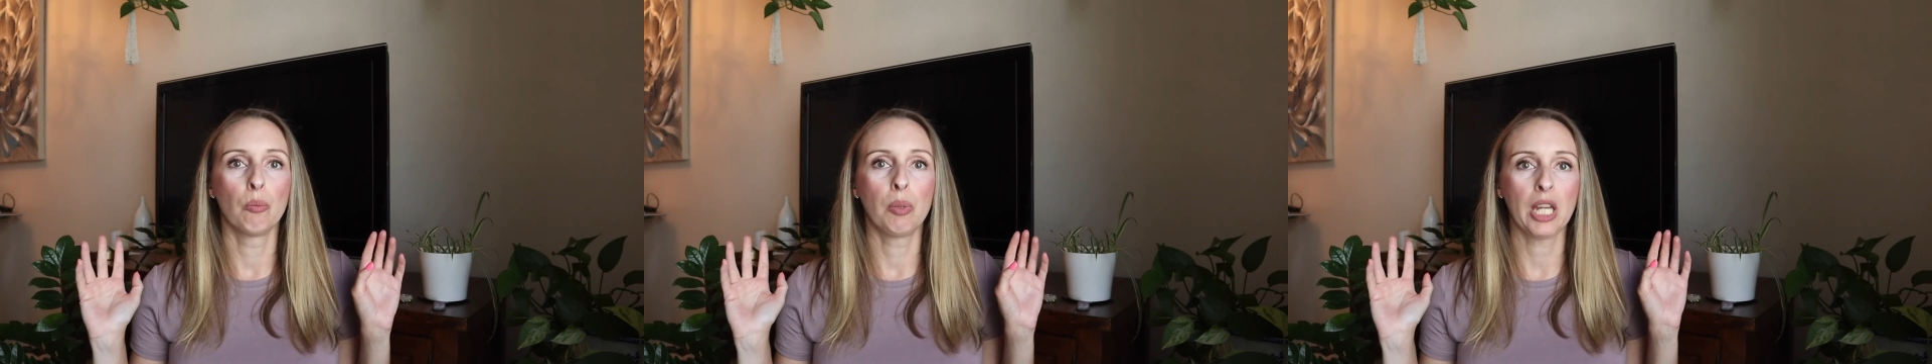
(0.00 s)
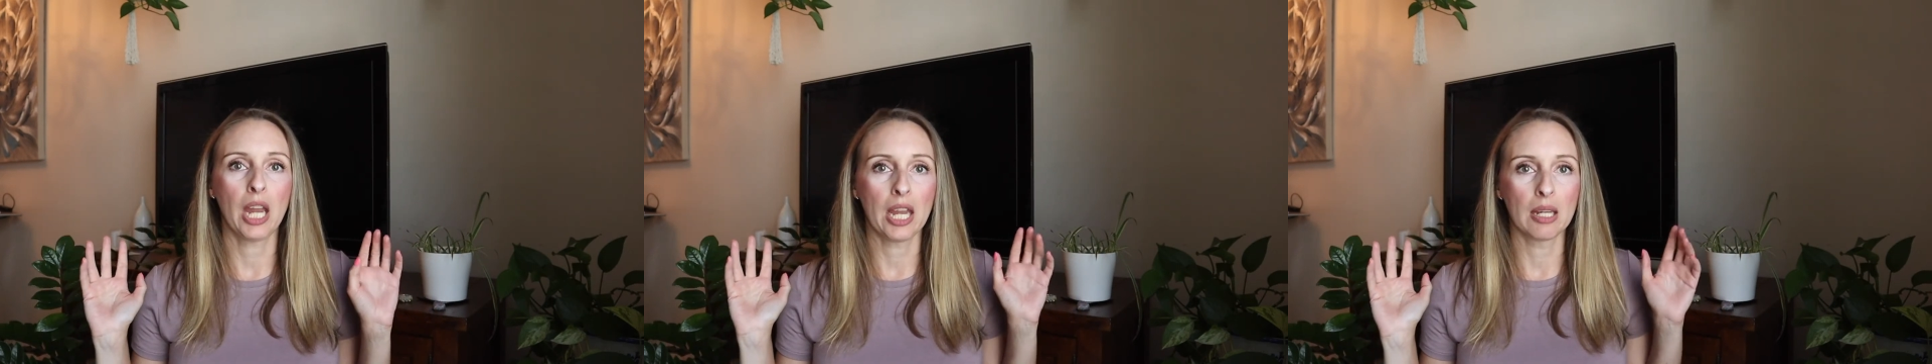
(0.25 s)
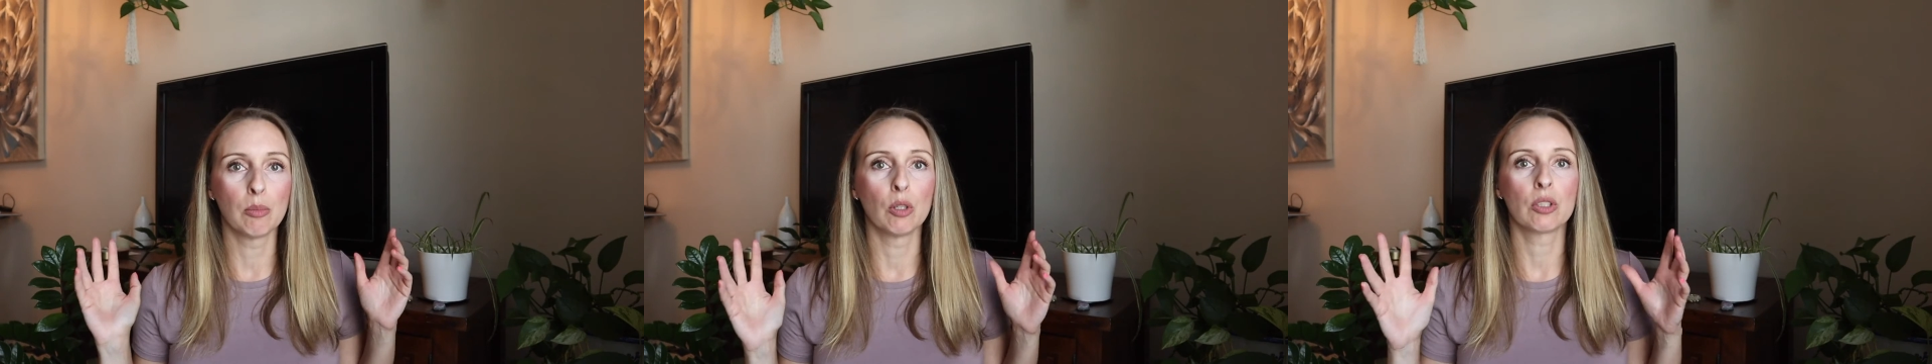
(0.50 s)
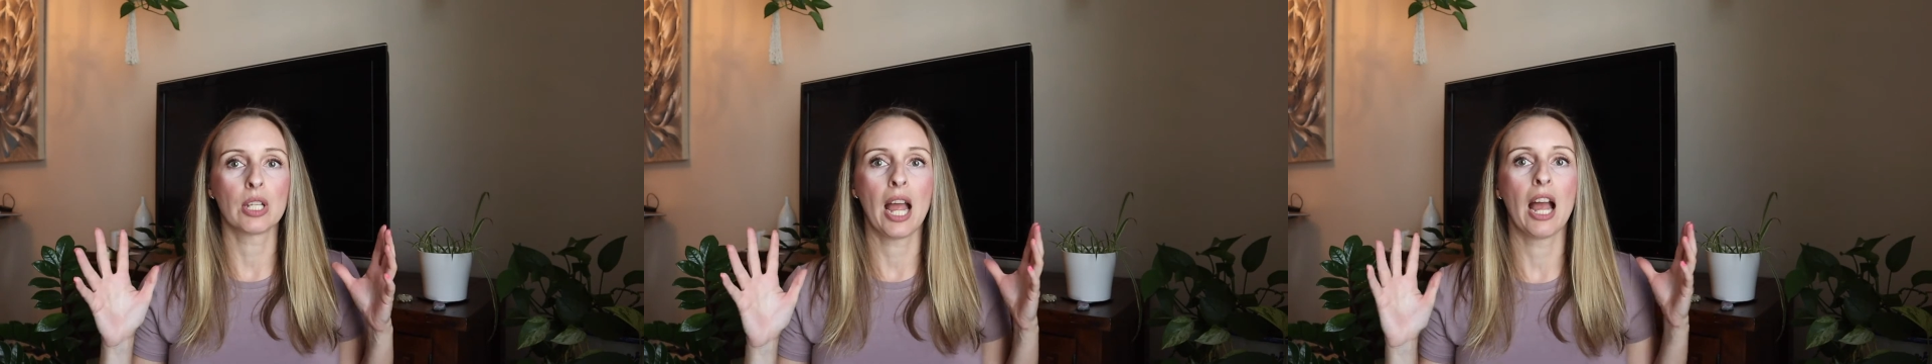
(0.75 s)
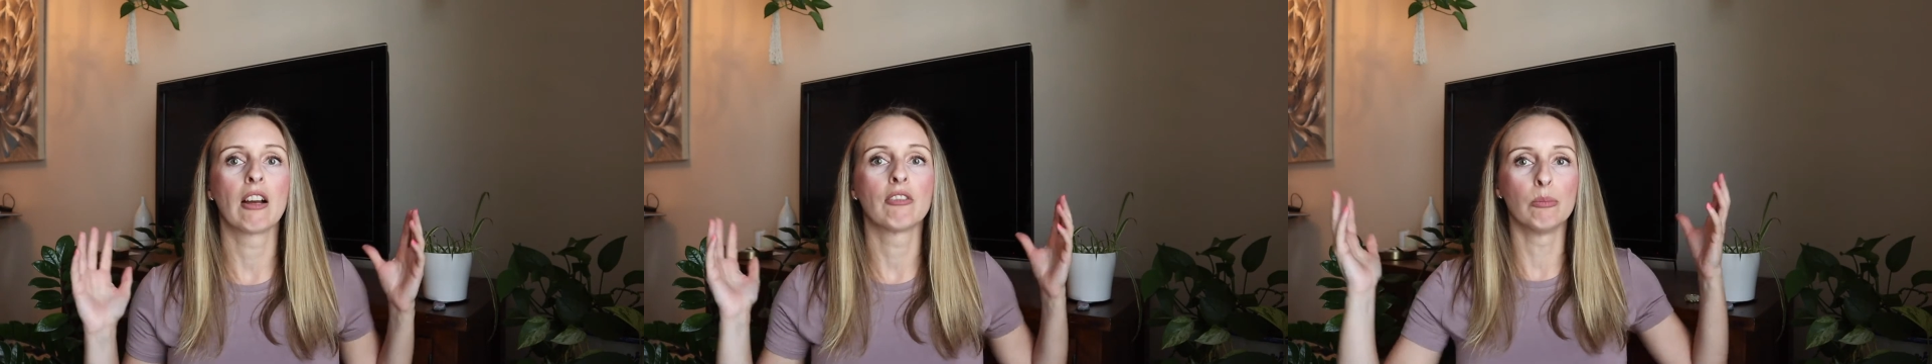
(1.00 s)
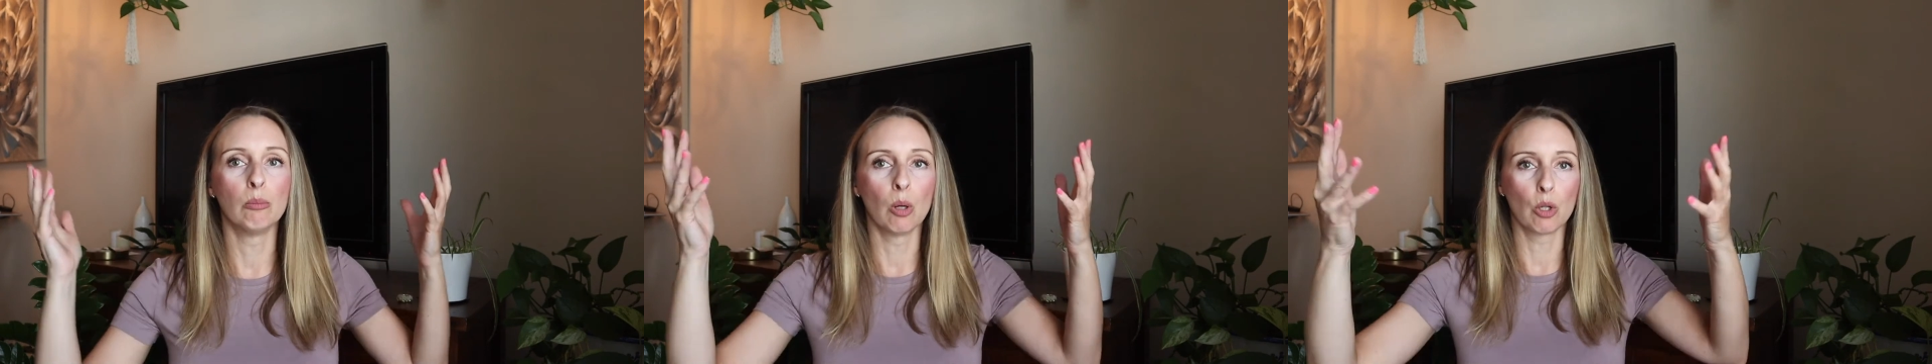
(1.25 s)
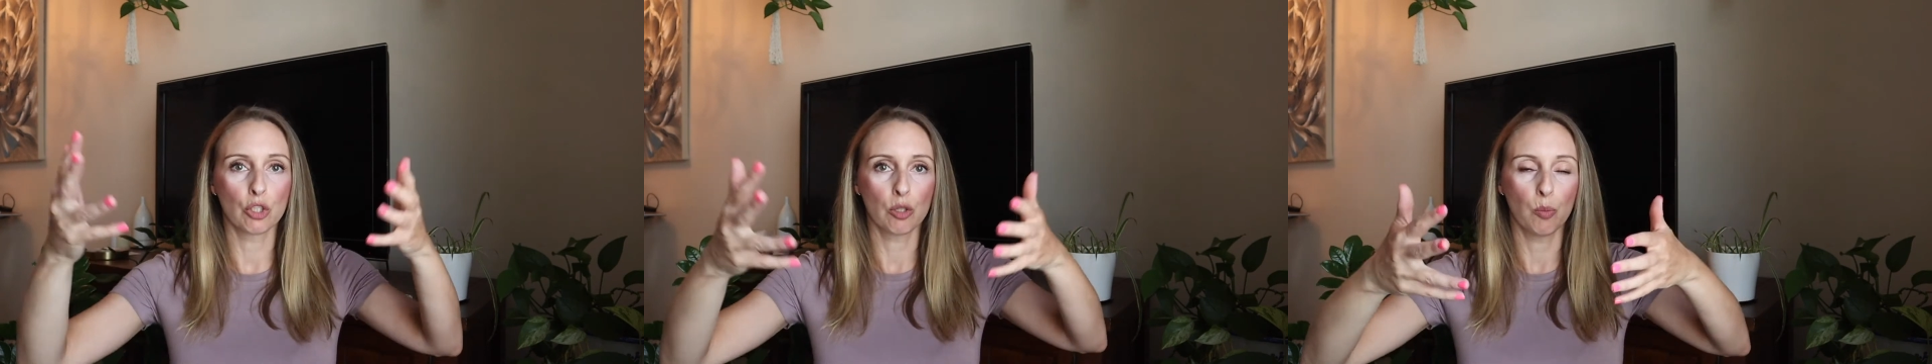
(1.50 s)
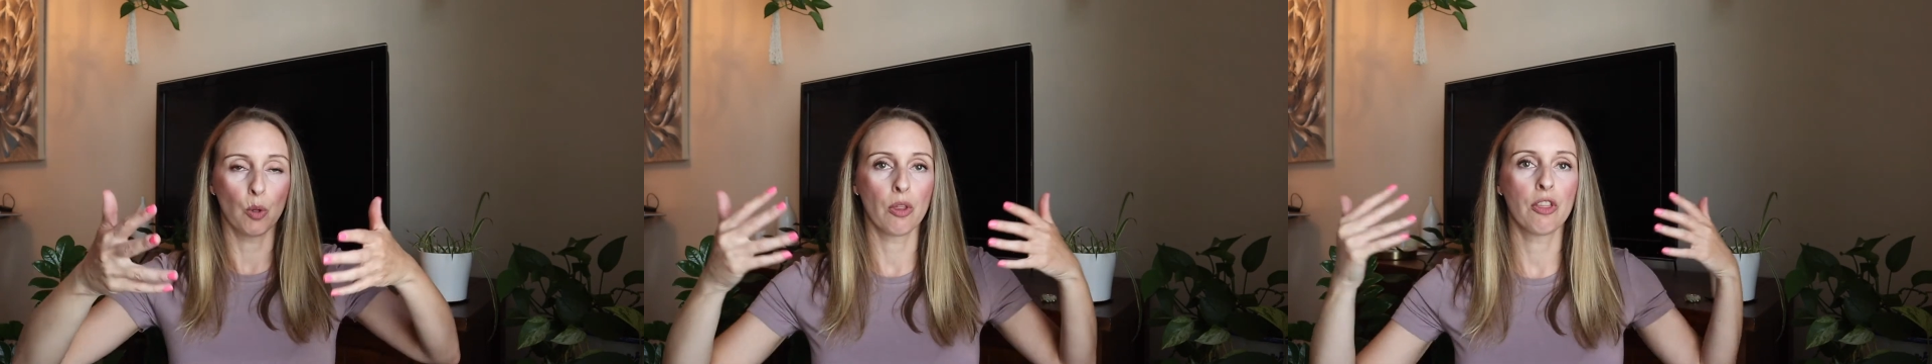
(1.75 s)
be able to have
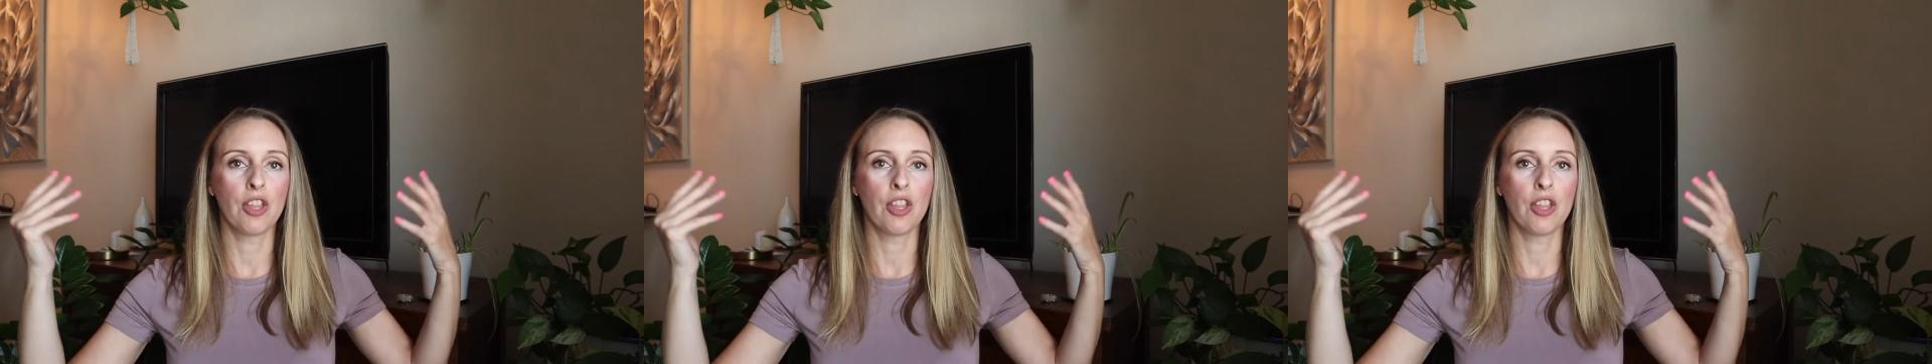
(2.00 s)
multiple